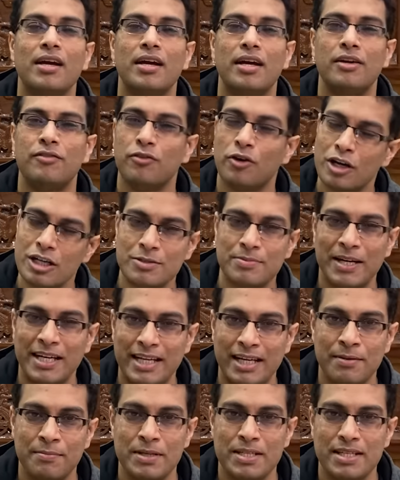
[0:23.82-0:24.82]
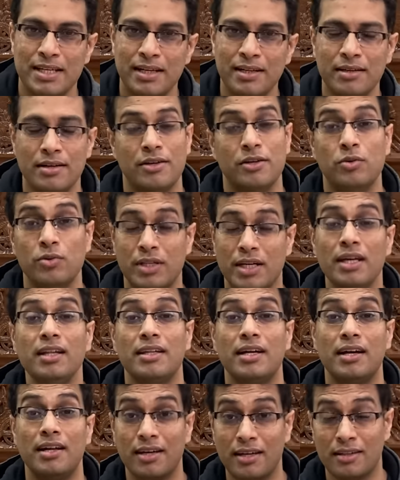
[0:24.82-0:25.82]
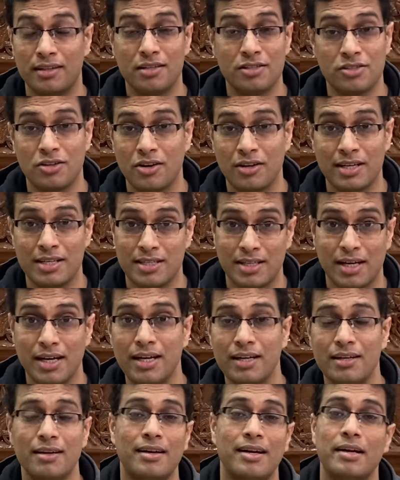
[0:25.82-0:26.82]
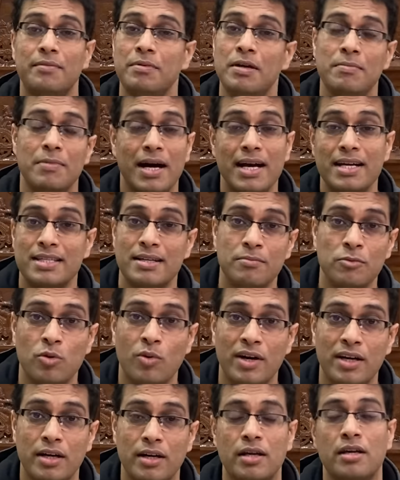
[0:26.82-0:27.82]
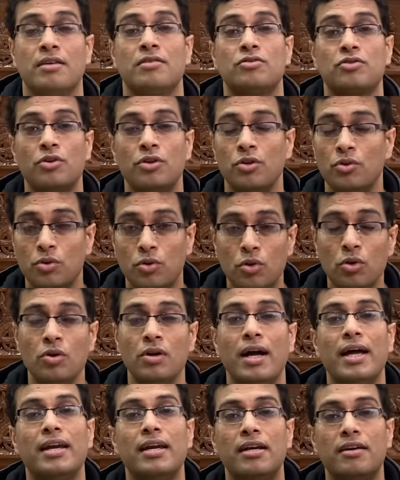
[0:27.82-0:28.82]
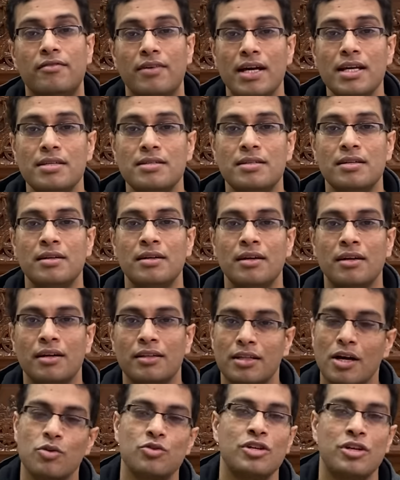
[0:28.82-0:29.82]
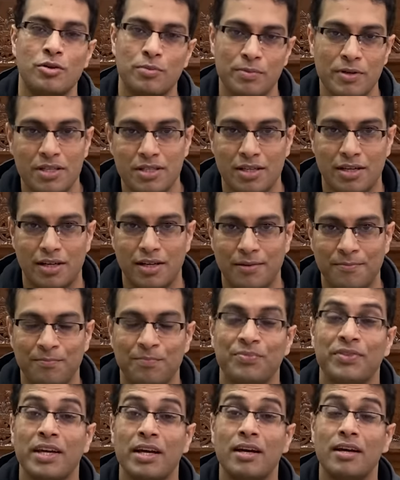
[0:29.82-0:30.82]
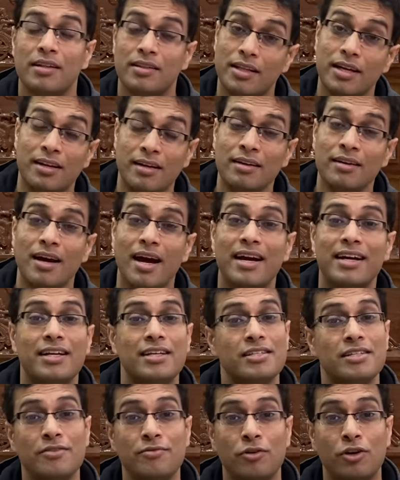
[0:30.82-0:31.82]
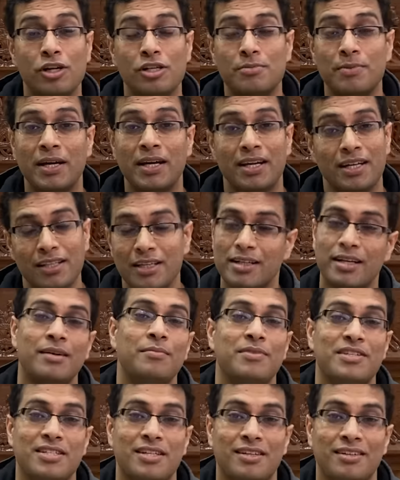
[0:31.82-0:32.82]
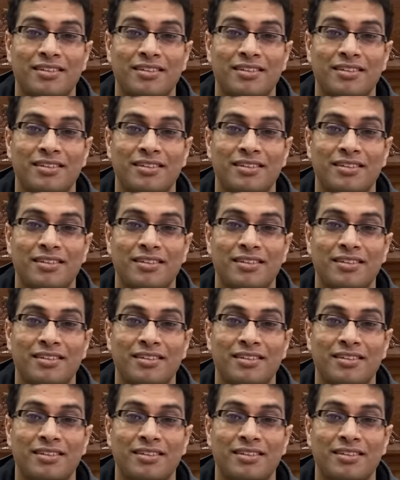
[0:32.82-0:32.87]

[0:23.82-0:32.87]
it falls by 10%, you think that hey, this stock is great, let me buy some quantity. So you go and invest 1000 rupees in it. Then ITC falls by another 10%.